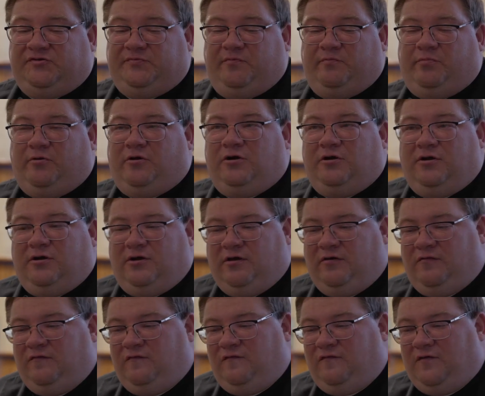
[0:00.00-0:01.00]
has been part
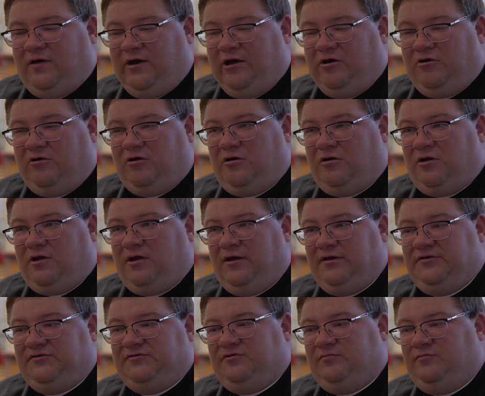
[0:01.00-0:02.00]
of our
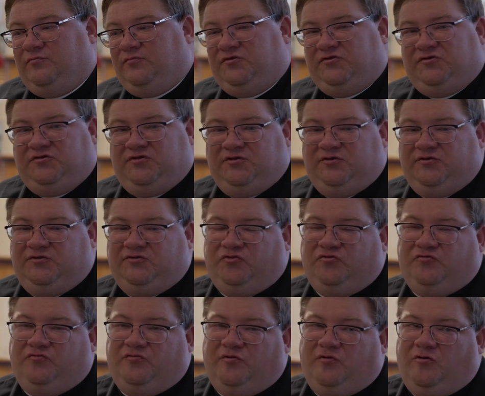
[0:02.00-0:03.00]
customs
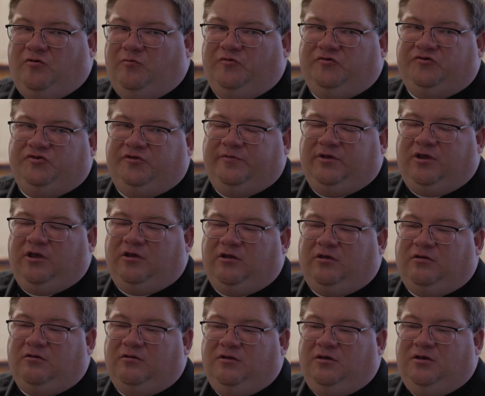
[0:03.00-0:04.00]
since almost the
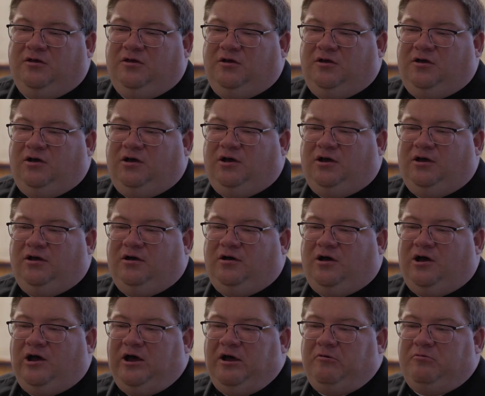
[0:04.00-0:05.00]
beginning.
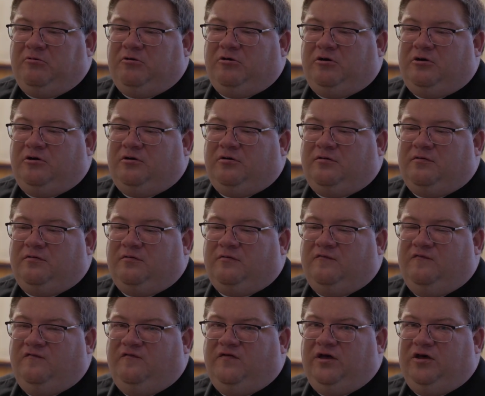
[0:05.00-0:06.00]
Our
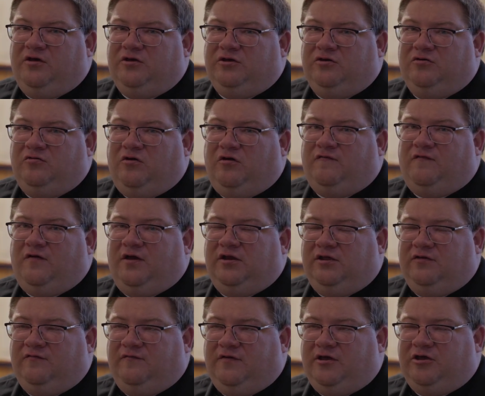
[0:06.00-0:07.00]
value, our
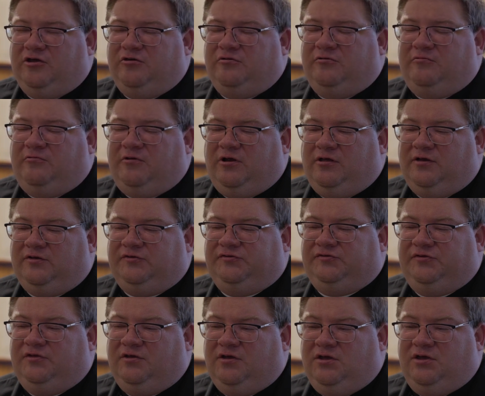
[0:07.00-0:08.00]
finding value in
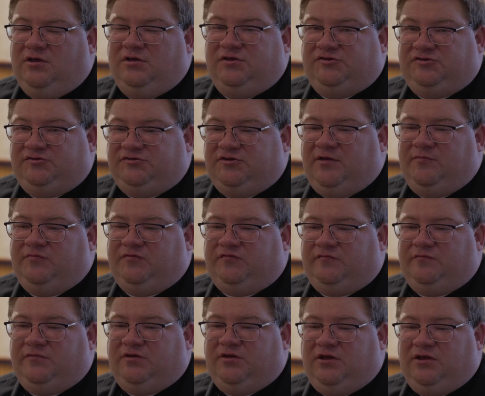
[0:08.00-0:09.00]
relics stems
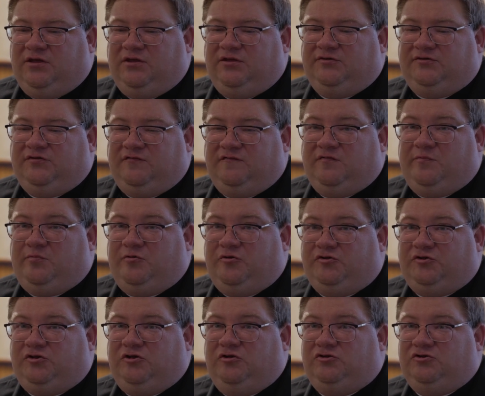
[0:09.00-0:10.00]
from the days of the
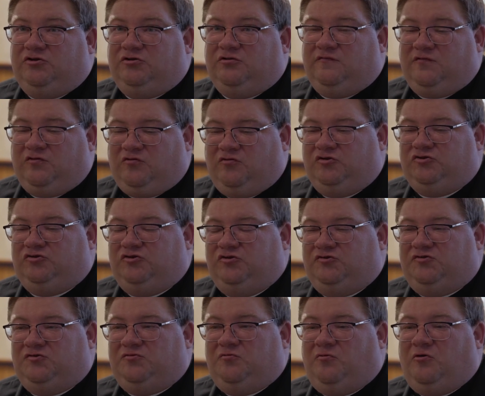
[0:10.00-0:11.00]
persecution of the
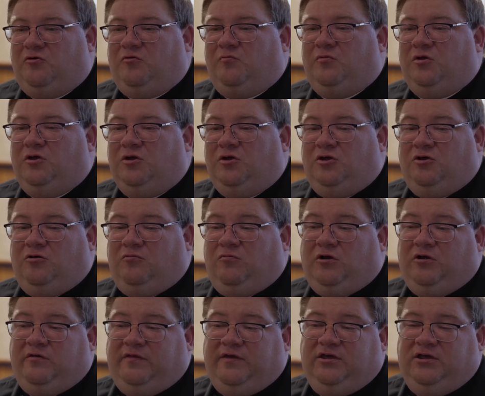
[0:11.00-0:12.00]
Christians in Rome,
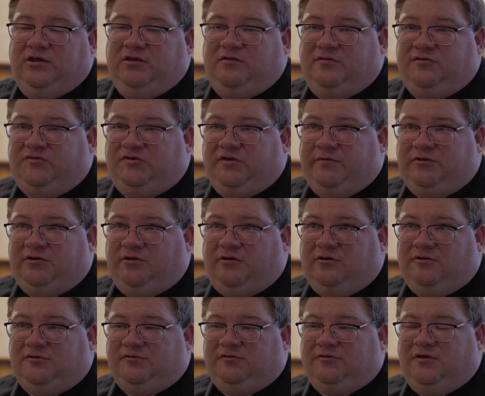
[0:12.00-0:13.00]
where they hid in the
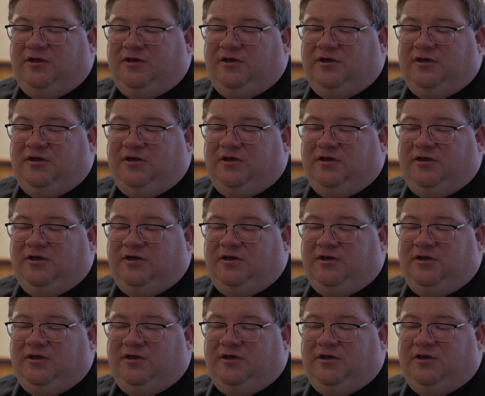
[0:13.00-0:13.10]
cemeteries